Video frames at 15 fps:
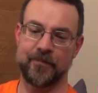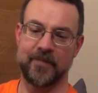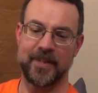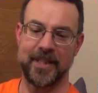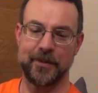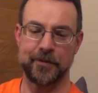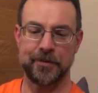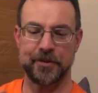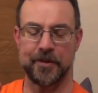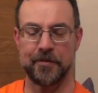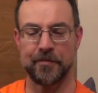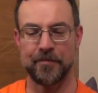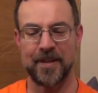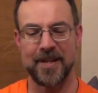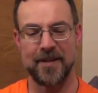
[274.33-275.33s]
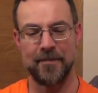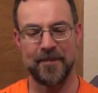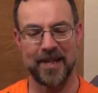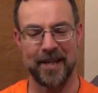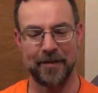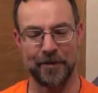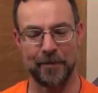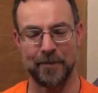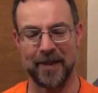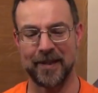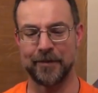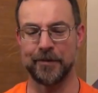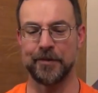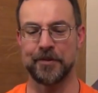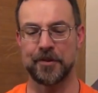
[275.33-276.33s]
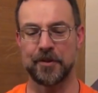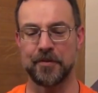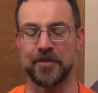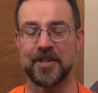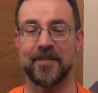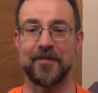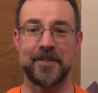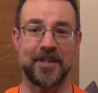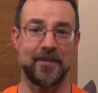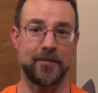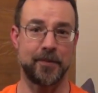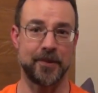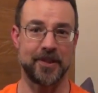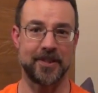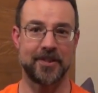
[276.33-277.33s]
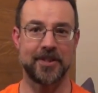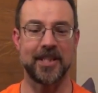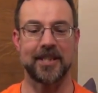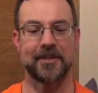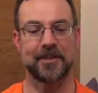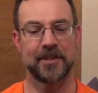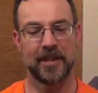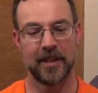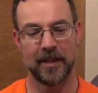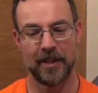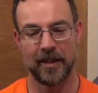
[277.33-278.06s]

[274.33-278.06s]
they also reamed out the barrels to 17.6.